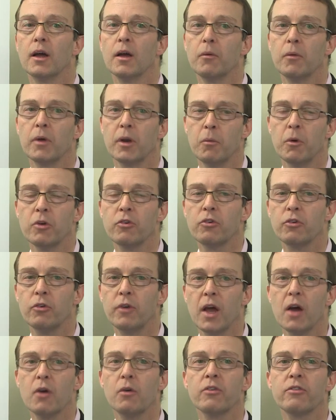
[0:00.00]
What I want to do
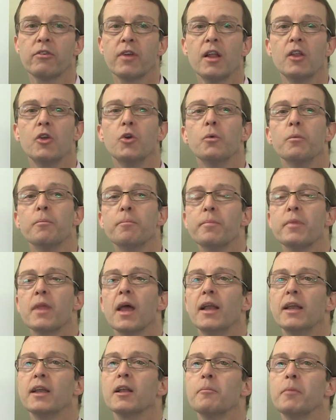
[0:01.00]
now is tell you
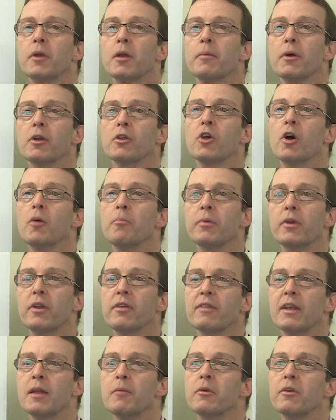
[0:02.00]
a little bit about
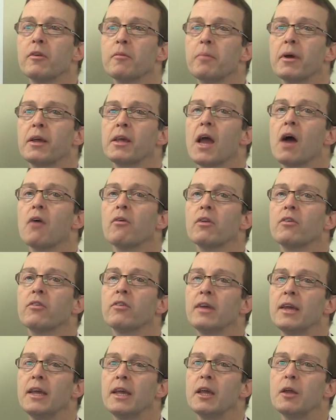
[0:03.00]
companies limited by
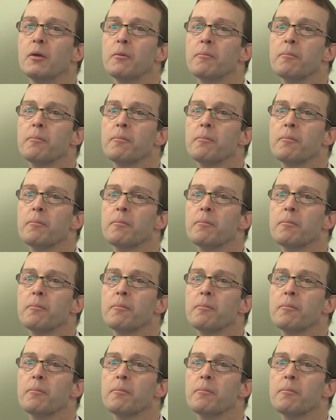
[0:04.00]
guarantee.